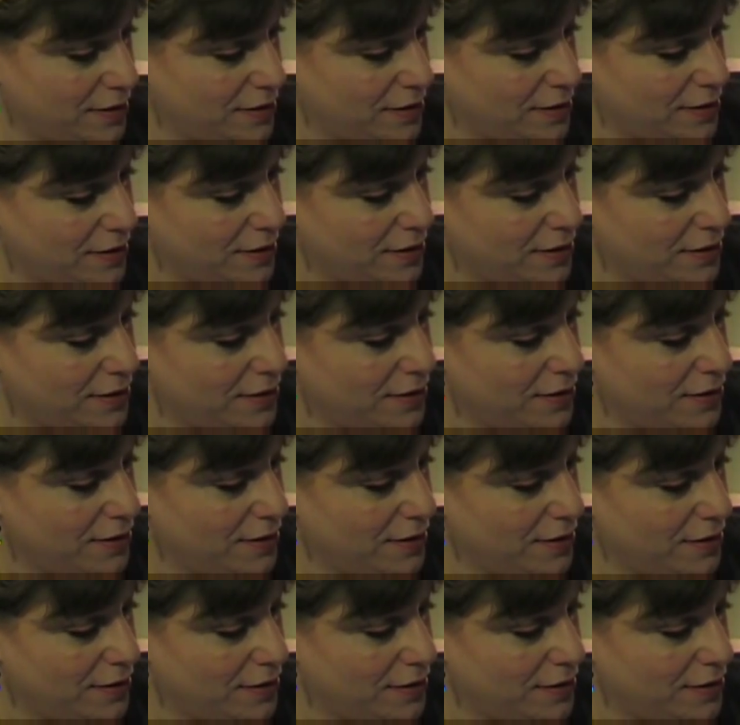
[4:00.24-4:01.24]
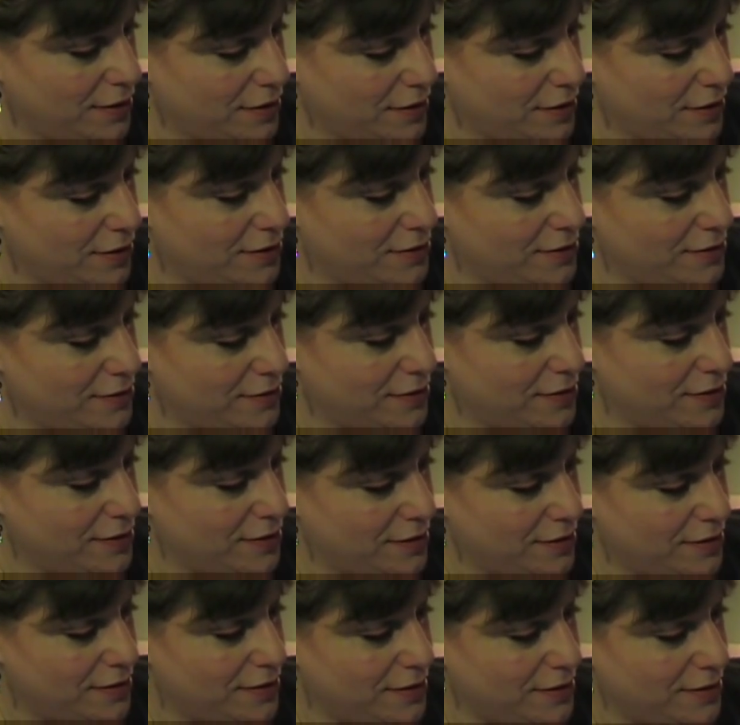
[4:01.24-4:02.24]

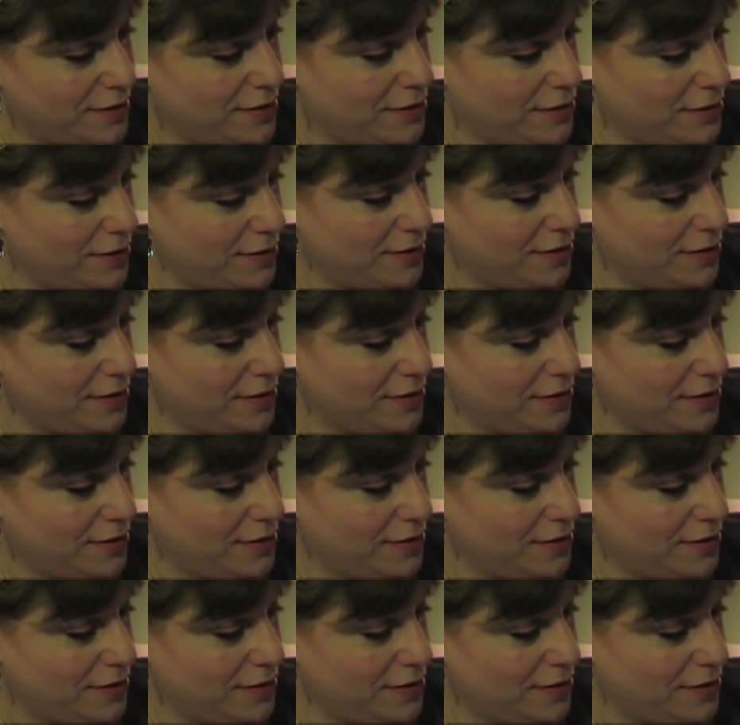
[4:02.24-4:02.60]
(no one is talking)